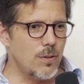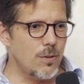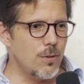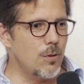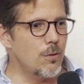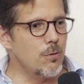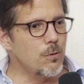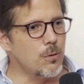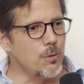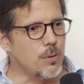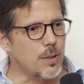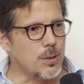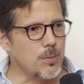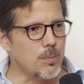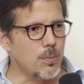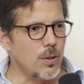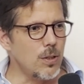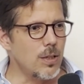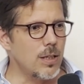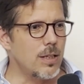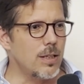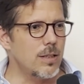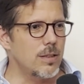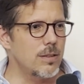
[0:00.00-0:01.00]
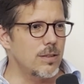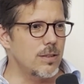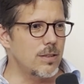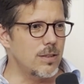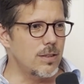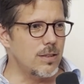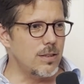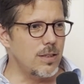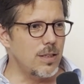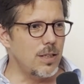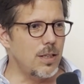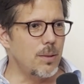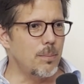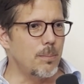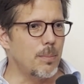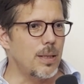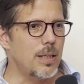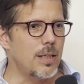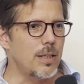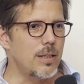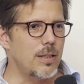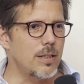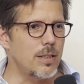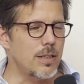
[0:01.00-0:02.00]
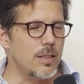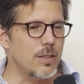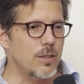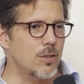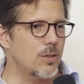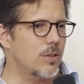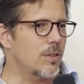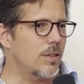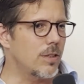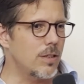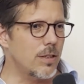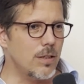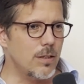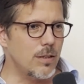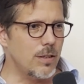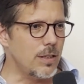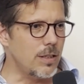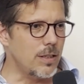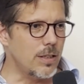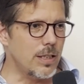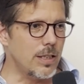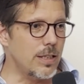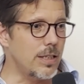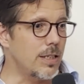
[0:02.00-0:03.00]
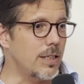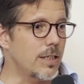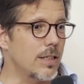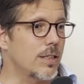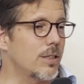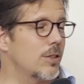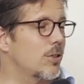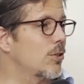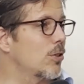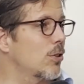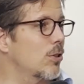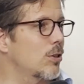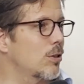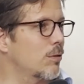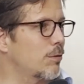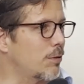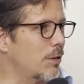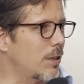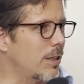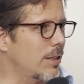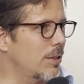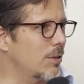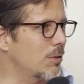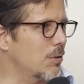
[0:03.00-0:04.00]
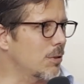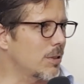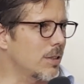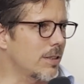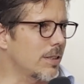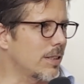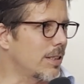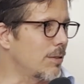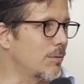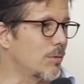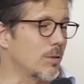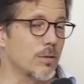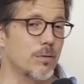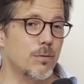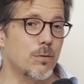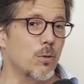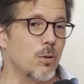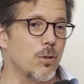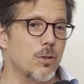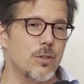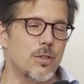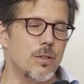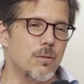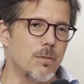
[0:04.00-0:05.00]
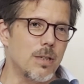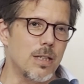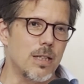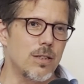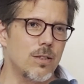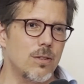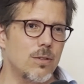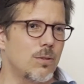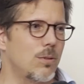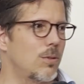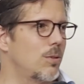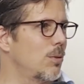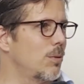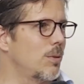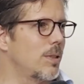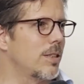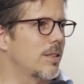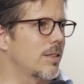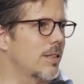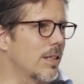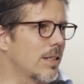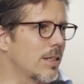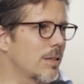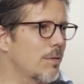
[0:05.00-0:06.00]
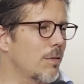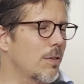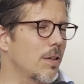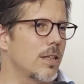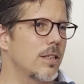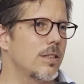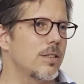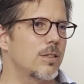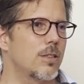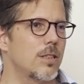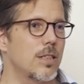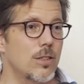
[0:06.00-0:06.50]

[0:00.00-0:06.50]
through Hezbollah in the main is in any case justified, or that anyone forced Iran to do these kind of things.